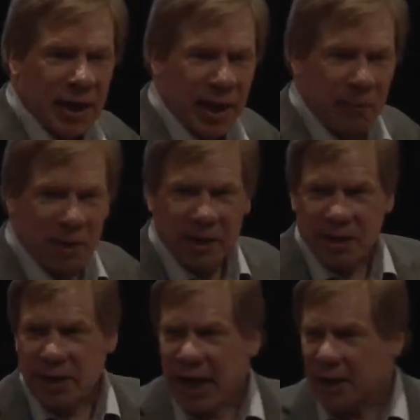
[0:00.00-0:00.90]
and one of the
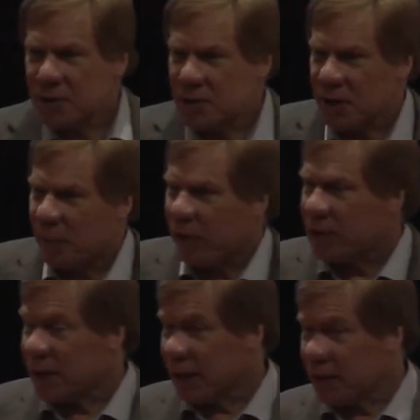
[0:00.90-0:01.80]
doctors there
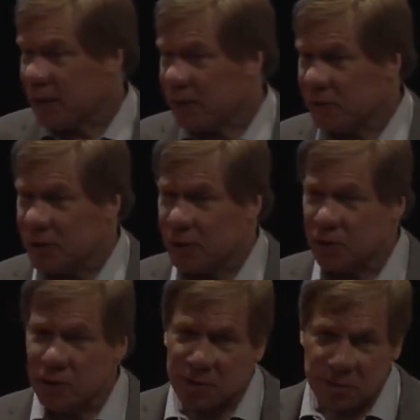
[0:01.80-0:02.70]
pointed out that there's a
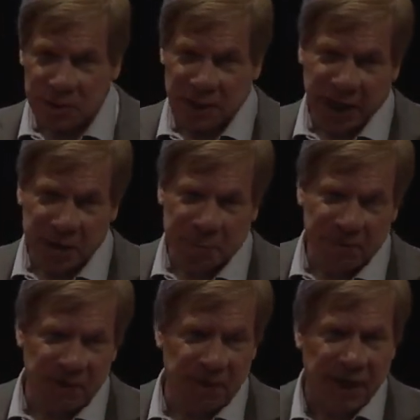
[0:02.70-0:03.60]
new H P
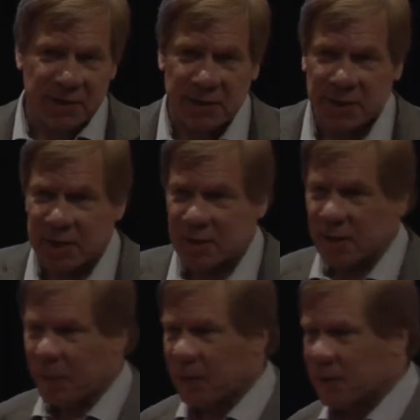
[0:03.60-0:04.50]
V vaccine that's
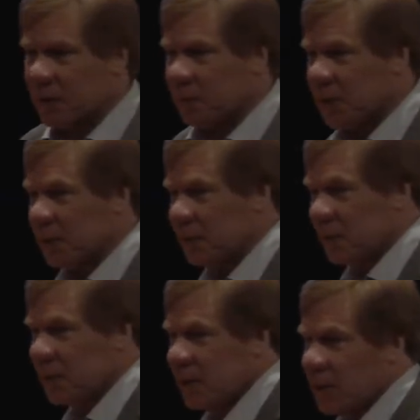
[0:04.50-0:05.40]
about to be
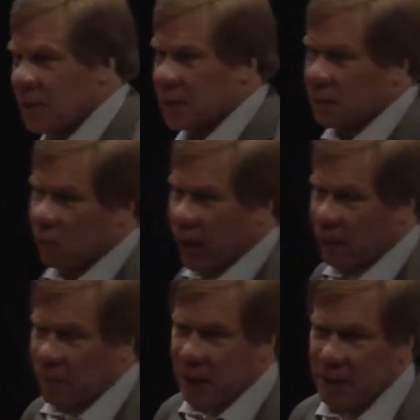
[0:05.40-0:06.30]

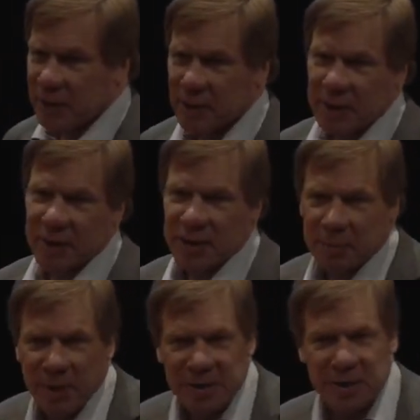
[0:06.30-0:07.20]
recommended. It,
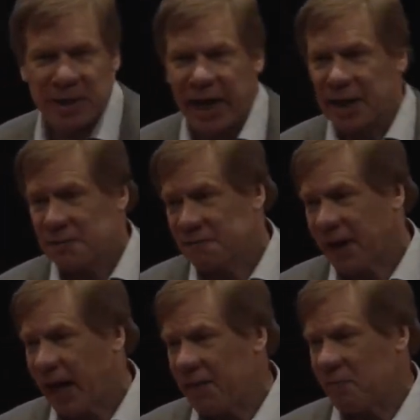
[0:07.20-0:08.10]
it basically adds
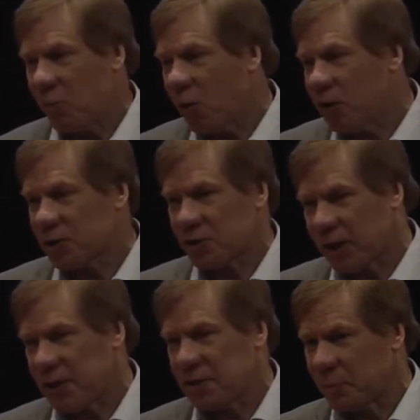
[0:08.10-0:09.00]
five more
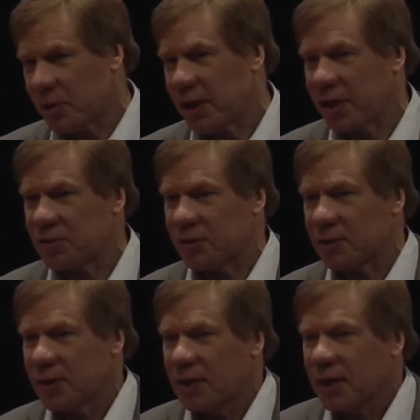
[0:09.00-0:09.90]
strains of protection.
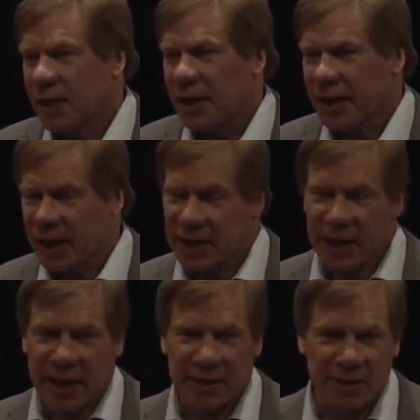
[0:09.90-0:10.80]
And again, he
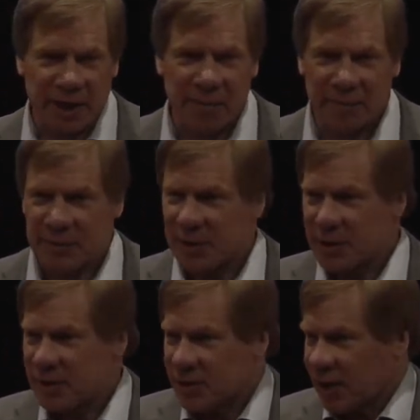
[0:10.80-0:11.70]
had the same,
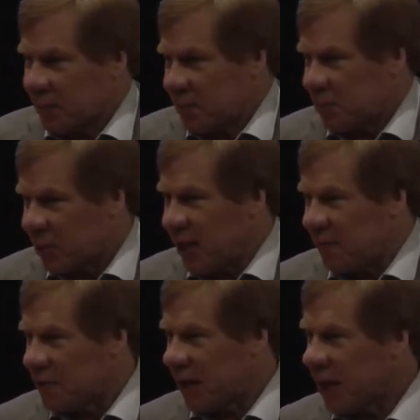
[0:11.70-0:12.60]
he, same
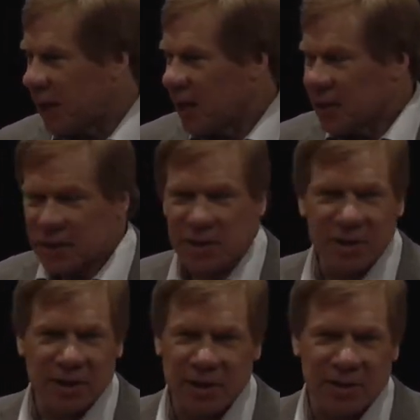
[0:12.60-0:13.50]
belief, was that this is
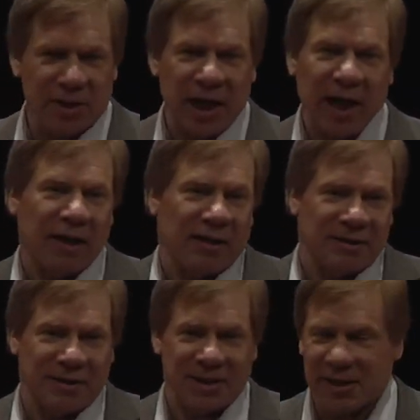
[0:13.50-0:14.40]
going to sell.
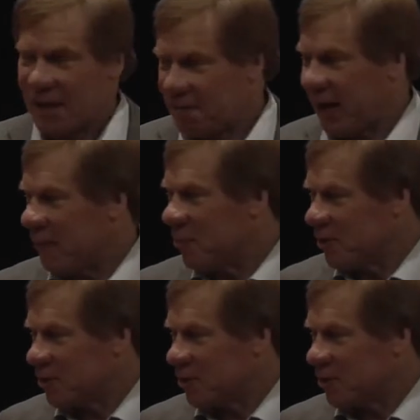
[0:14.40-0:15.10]
It's got five more